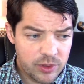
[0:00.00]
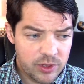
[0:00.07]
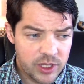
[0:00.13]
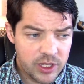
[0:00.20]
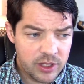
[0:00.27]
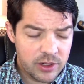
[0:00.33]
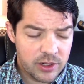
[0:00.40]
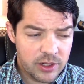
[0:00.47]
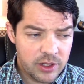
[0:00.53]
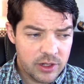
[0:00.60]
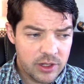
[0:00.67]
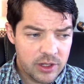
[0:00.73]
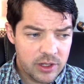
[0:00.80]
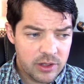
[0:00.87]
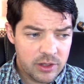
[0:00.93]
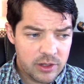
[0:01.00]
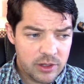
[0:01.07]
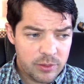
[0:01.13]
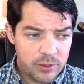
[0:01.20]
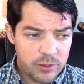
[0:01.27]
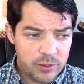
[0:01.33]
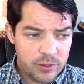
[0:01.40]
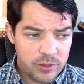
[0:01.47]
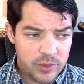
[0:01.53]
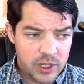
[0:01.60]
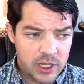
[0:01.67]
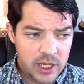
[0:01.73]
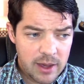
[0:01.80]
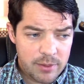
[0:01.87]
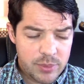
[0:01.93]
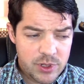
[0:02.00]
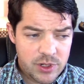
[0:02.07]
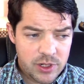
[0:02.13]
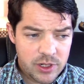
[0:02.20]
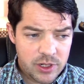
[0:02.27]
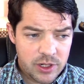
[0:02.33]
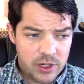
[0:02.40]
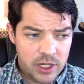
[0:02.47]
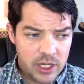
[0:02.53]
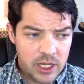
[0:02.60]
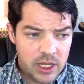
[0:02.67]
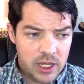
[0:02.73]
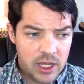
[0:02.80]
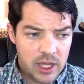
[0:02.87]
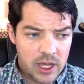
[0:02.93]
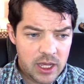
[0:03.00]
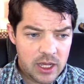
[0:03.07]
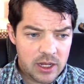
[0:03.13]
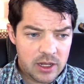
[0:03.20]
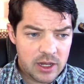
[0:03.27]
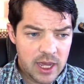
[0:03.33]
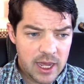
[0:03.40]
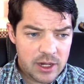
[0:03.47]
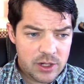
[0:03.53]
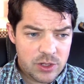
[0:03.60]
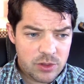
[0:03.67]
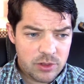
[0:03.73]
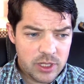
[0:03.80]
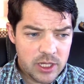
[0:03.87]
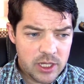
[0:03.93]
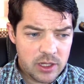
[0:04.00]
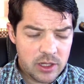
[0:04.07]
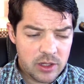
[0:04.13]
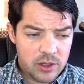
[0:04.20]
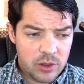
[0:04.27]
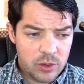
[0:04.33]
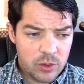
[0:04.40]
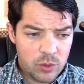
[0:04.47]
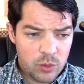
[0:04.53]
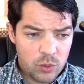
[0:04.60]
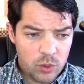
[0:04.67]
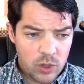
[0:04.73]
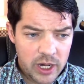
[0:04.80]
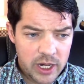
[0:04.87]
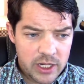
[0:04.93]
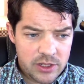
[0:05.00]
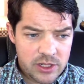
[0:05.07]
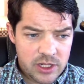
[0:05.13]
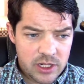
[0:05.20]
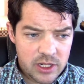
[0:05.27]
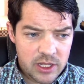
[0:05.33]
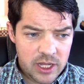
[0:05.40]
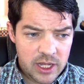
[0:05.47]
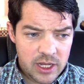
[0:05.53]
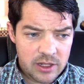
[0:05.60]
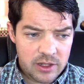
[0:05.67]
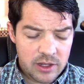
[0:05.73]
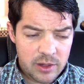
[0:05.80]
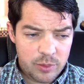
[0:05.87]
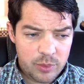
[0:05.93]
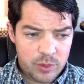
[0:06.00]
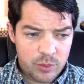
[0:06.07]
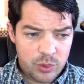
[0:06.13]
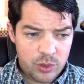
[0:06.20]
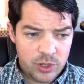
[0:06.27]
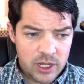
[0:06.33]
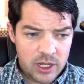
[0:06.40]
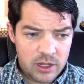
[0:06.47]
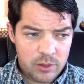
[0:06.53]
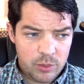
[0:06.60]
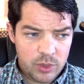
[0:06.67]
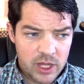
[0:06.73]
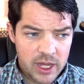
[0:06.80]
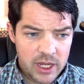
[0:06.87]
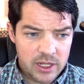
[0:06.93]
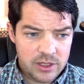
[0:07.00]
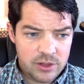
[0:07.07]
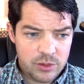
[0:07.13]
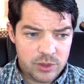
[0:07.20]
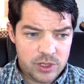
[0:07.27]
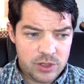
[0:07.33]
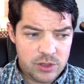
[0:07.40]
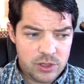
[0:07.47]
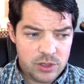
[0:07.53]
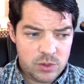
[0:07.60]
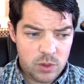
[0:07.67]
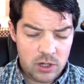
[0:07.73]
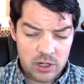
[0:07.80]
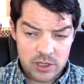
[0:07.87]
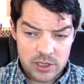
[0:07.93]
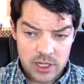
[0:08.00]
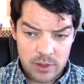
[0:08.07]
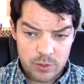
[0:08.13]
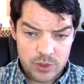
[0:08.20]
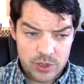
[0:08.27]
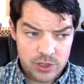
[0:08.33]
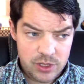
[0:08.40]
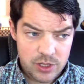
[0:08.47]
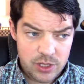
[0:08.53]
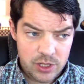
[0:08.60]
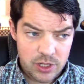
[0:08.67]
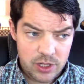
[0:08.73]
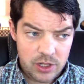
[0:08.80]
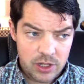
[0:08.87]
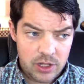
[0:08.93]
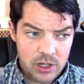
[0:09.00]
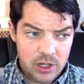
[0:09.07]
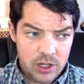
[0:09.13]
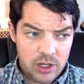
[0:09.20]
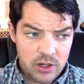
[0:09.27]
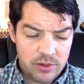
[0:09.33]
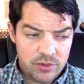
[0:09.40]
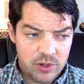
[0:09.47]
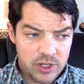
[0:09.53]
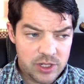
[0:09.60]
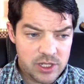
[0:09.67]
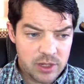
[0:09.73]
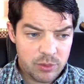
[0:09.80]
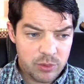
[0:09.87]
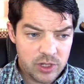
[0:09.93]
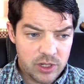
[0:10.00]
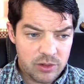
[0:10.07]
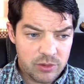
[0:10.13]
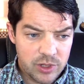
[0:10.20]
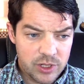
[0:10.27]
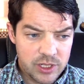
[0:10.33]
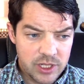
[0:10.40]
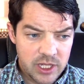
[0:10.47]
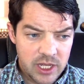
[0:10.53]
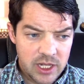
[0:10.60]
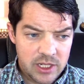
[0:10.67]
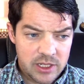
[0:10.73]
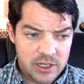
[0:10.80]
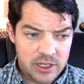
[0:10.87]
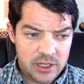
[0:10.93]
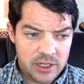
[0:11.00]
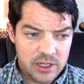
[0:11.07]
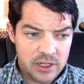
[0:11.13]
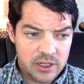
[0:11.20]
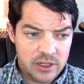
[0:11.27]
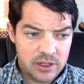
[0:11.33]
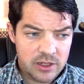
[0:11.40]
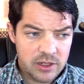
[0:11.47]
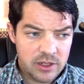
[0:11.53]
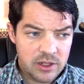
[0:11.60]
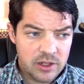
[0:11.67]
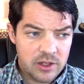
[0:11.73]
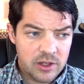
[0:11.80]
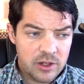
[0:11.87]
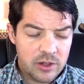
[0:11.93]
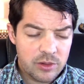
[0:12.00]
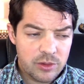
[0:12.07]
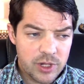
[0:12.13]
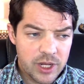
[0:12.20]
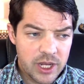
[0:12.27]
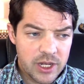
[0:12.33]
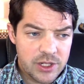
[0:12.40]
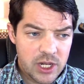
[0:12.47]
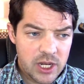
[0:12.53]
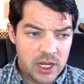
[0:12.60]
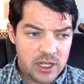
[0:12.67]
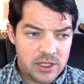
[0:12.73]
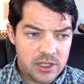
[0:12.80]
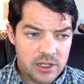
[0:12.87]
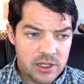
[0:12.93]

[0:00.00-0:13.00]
here, capture. And actually, white is going to end up putting black into a Zugzwang type position. For example, here, rook d8, rook h8.